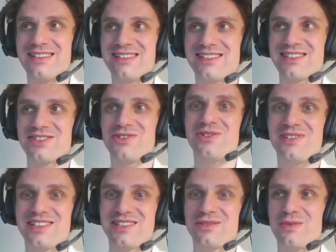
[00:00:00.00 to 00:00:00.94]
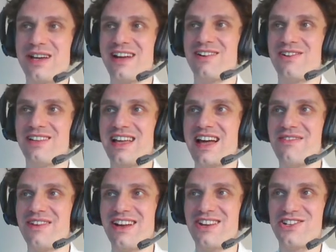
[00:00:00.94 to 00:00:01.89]
Schools where on
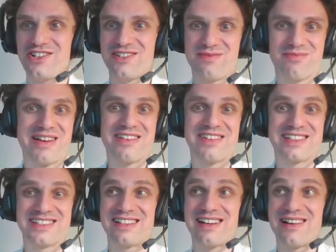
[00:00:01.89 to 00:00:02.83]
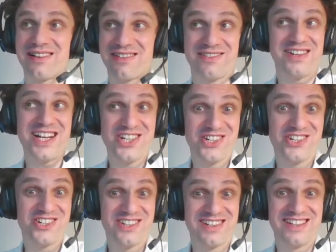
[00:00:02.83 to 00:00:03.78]
average parents are
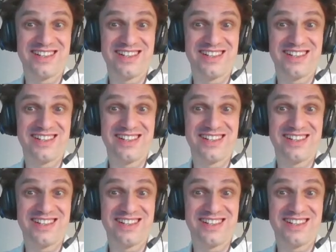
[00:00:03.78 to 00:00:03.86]
rich,